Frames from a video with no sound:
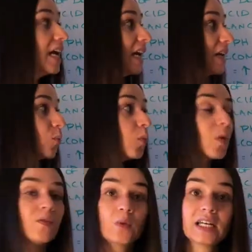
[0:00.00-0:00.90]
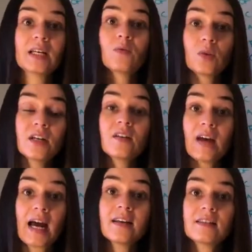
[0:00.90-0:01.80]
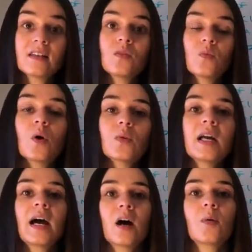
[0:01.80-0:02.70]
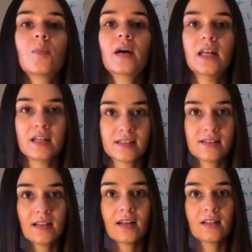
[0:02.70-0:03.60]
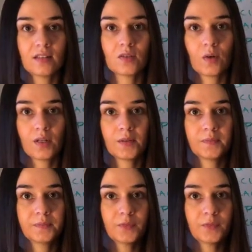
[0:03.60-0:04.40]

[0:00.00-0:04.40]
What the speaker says: And if we get rid of acid, won't it help an acidic disorder,